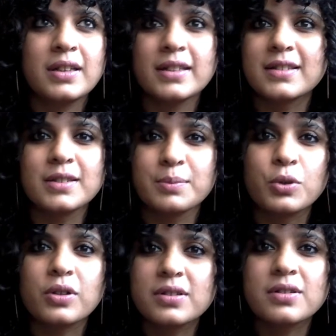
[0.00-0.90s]
is in the
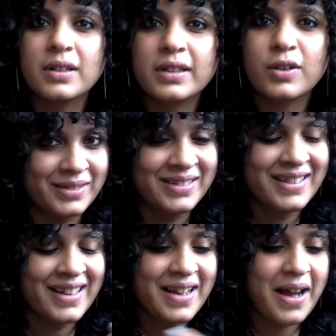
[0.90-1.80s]
books, really.
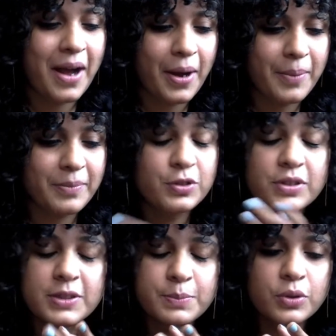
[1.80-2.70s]
So
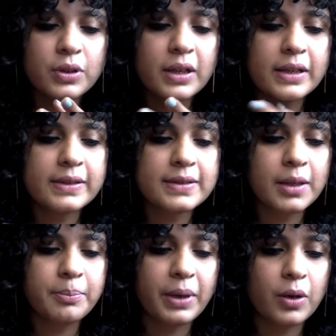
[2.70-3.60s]
this book is
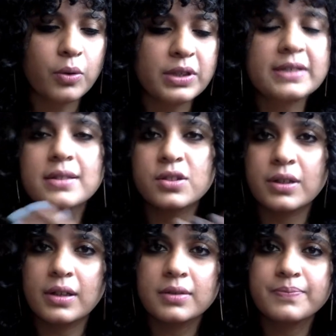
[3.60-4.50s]
about, it's a
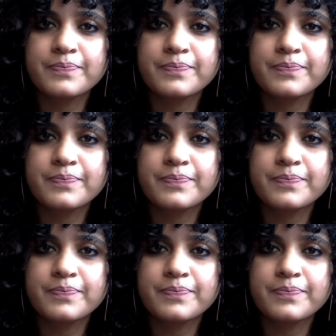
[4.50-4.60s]
thriller.